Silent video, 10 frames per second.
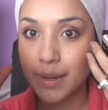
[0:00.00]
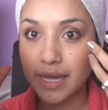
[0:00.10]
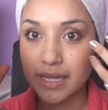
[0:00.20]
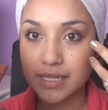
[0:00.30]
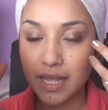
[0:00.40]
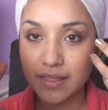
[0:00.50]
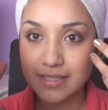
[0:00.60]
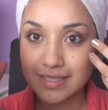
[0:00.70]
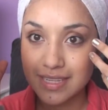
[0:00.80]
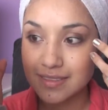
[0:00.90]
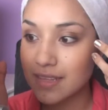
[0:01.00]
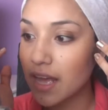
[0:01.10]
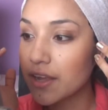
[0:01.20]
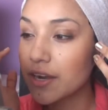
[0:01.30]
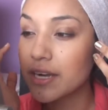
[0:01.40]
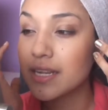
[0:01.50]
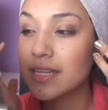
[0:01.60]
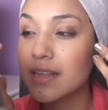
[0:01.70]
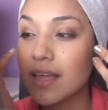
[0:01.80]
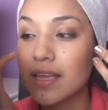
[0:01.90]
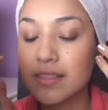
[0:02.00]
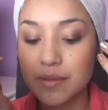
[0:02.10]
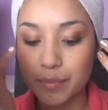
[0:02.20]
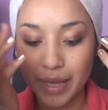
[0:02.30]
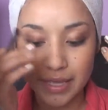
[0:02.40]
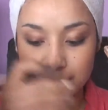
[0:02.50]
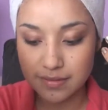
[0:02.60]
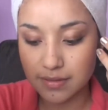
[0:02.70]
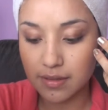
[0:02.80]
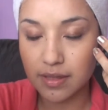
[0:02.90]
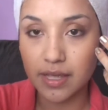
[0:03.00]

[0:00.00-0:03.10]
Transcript: but since I already did like the base